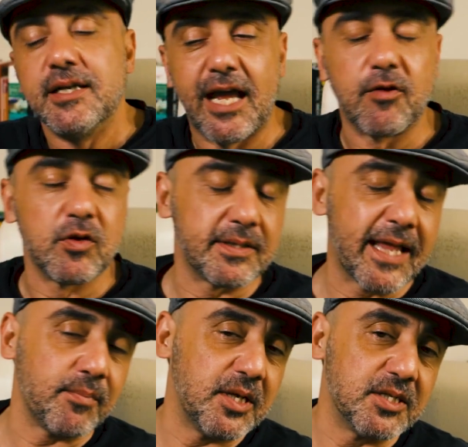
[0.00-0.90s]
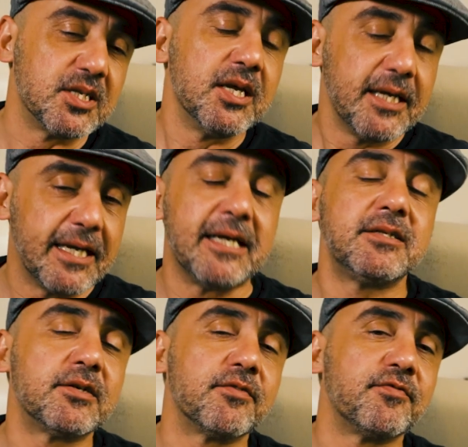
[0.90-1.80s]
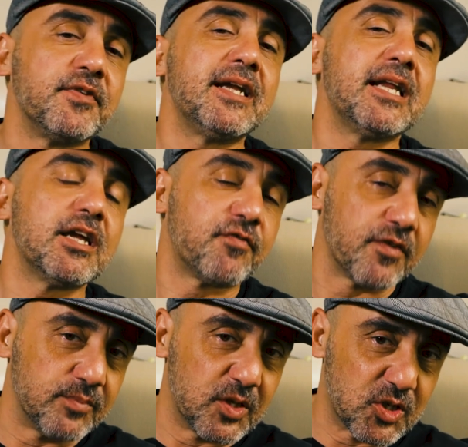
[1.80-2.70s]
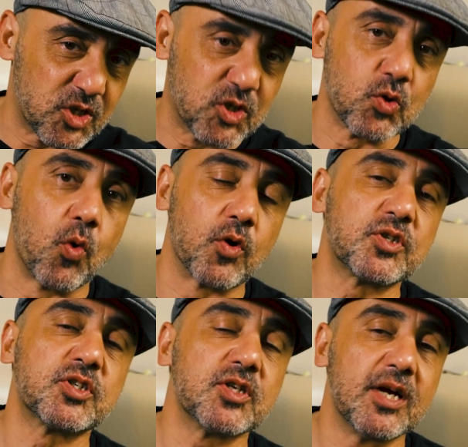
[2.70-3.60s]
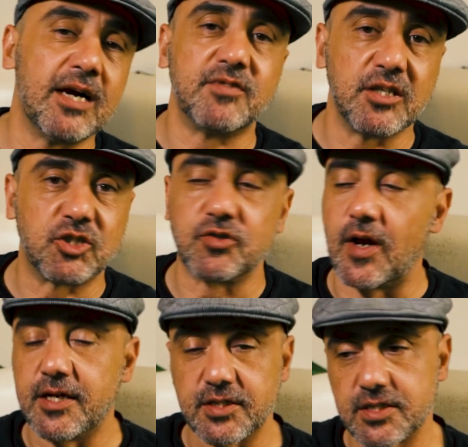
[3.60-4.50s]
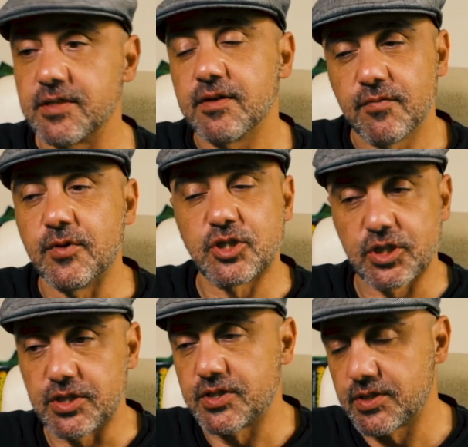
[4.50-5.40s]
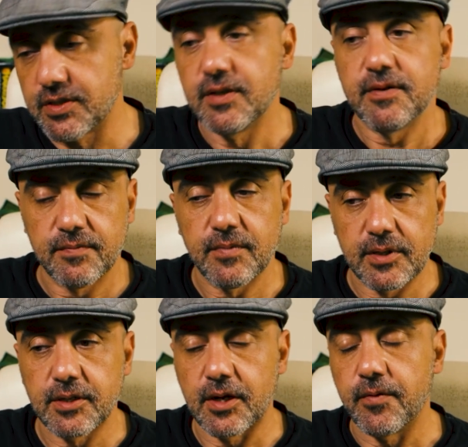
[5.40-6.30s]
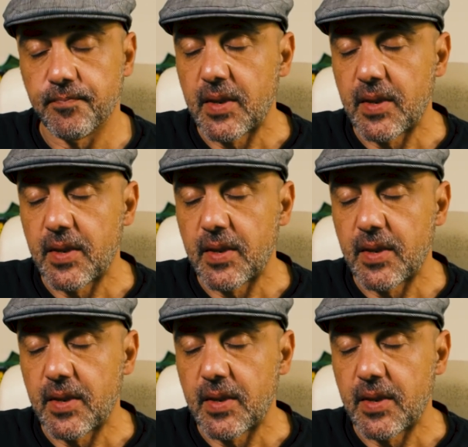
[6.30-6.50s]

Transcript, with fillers: That, that means intervening from the source of the drugs, which is, uh, you know,